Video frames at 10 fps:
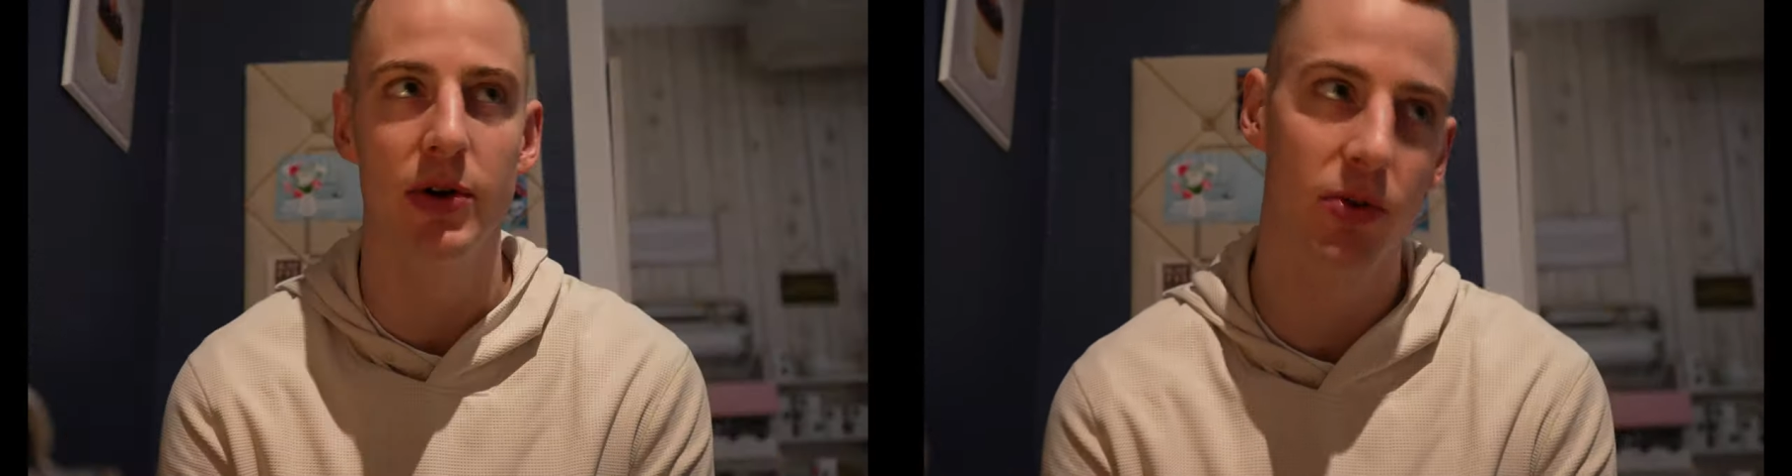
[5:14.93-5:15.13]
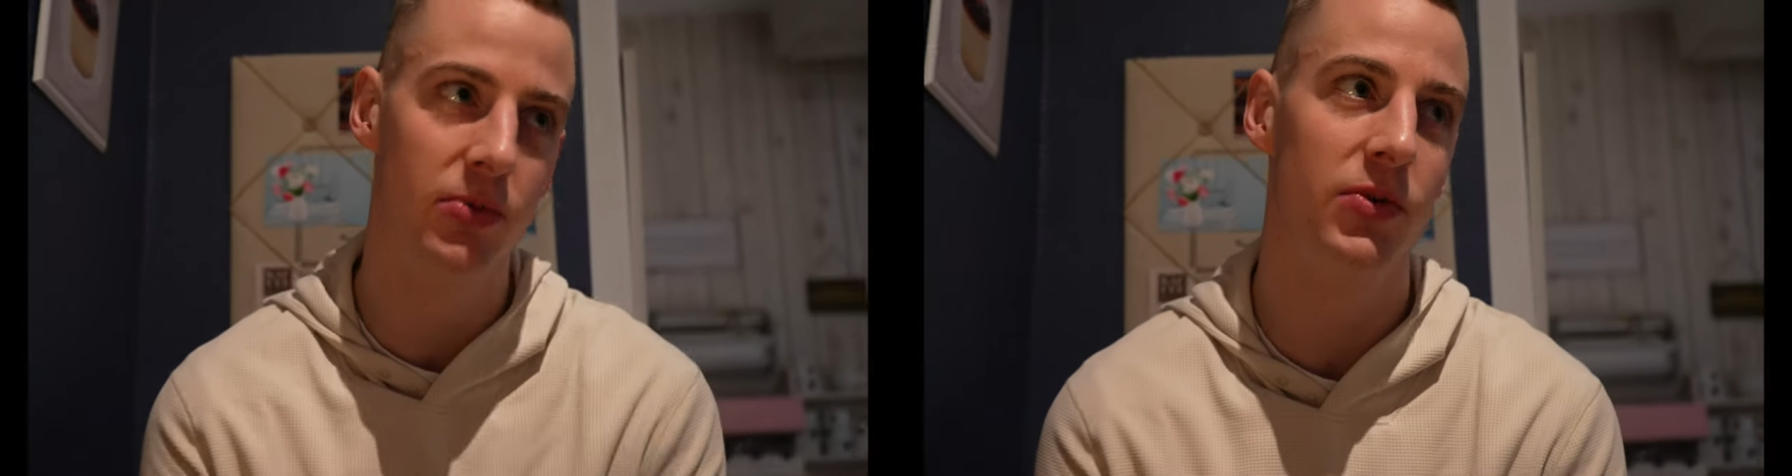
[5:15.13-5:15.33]

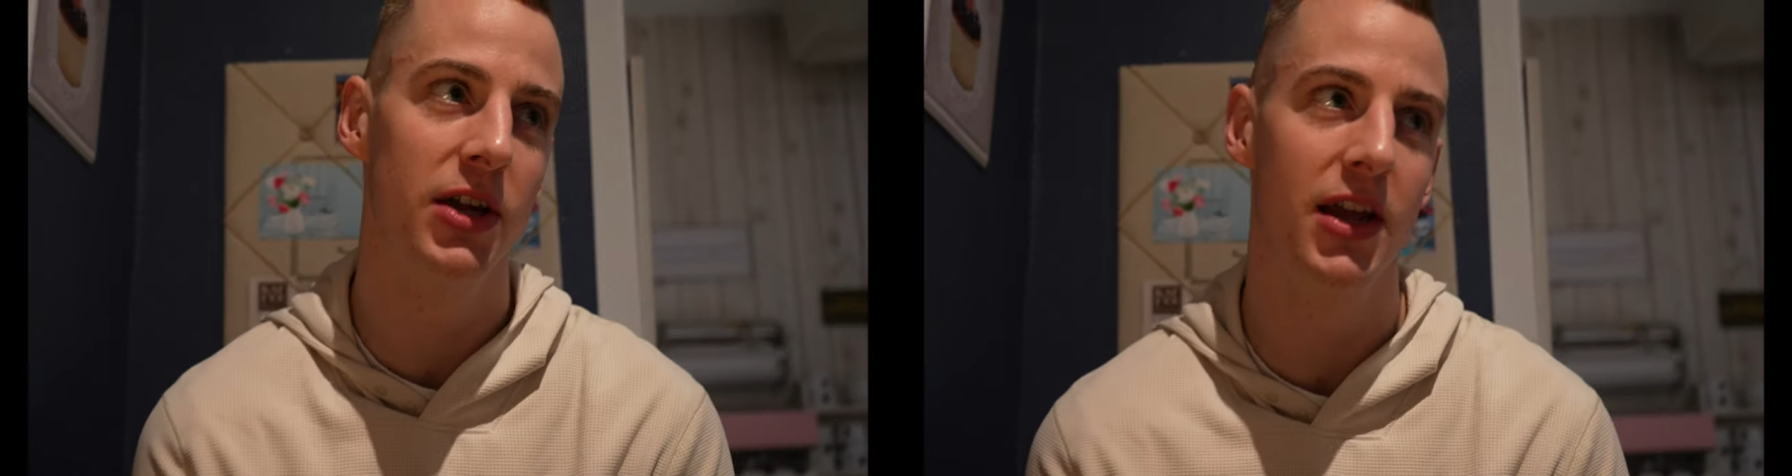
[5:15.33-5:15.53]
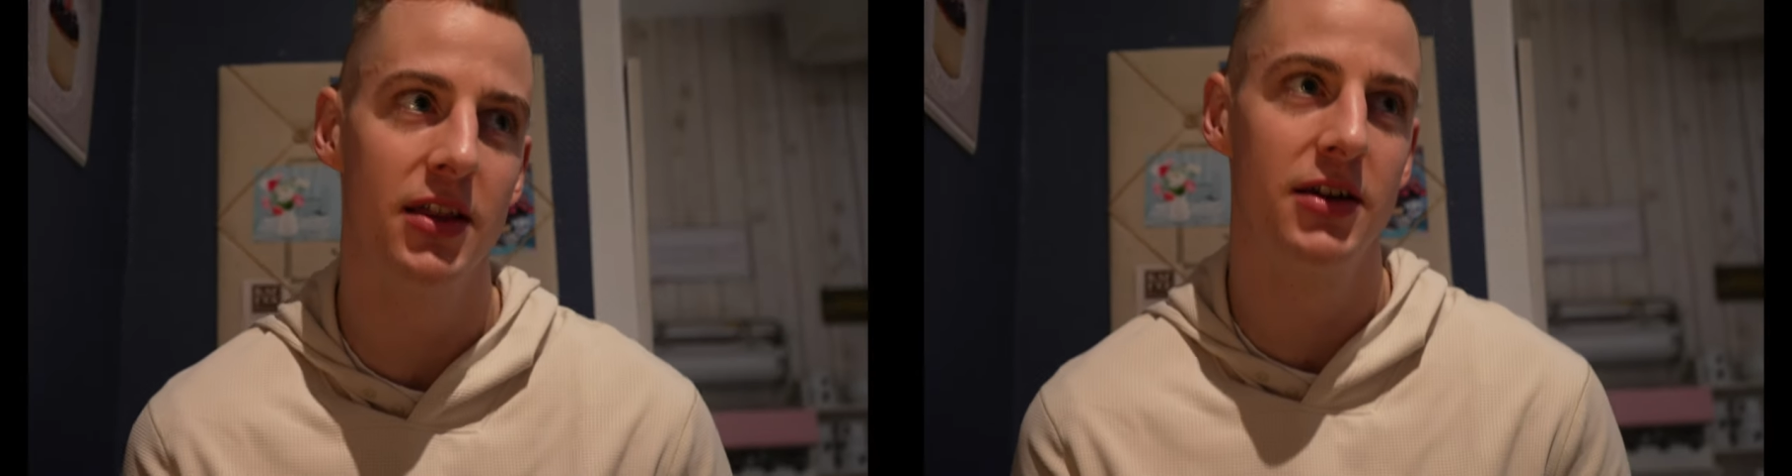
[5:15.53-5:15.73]
but when we're
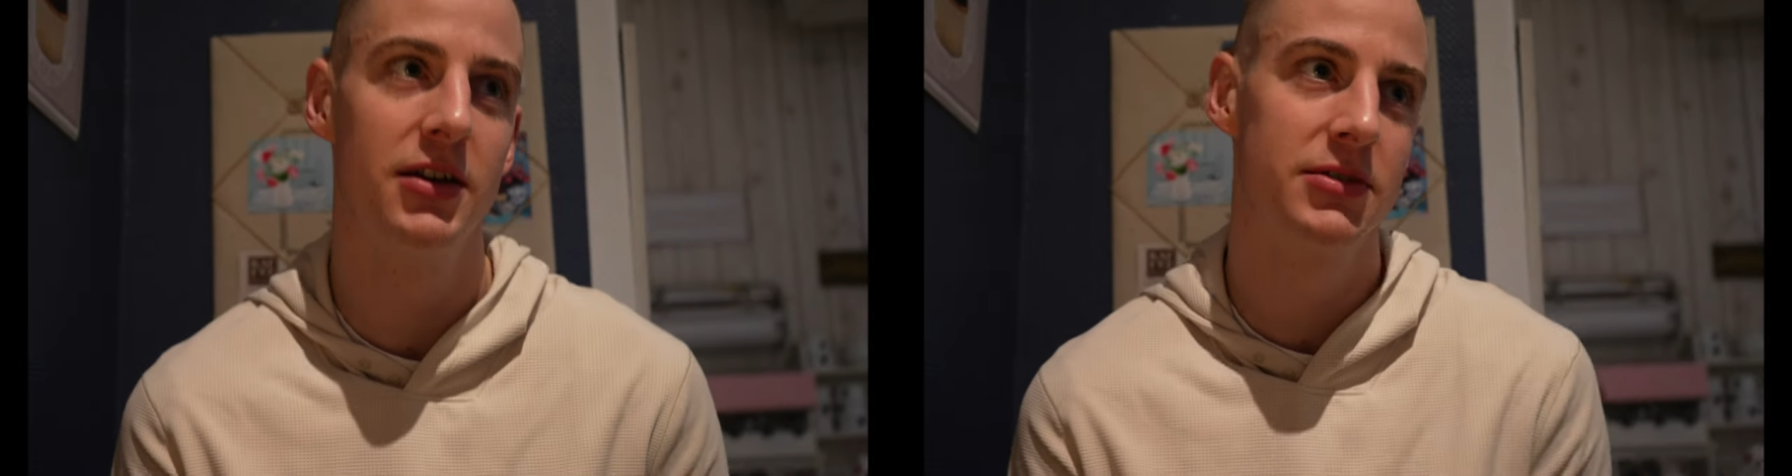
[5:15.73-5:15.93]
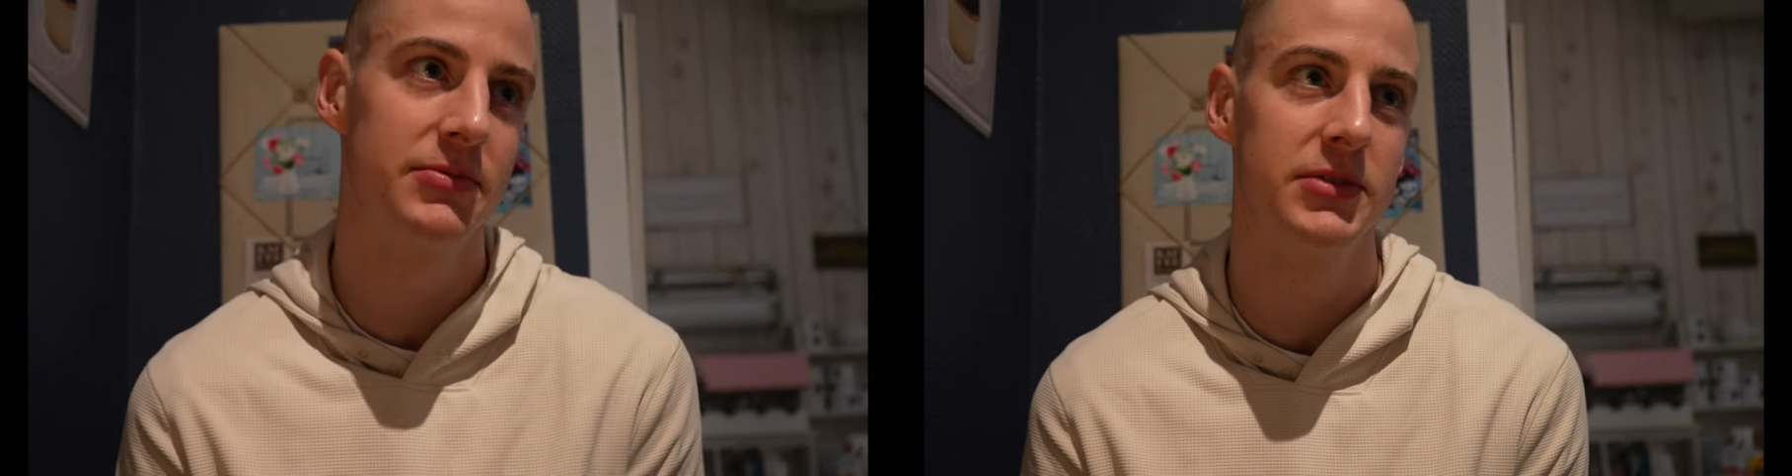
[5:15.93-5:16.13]
together,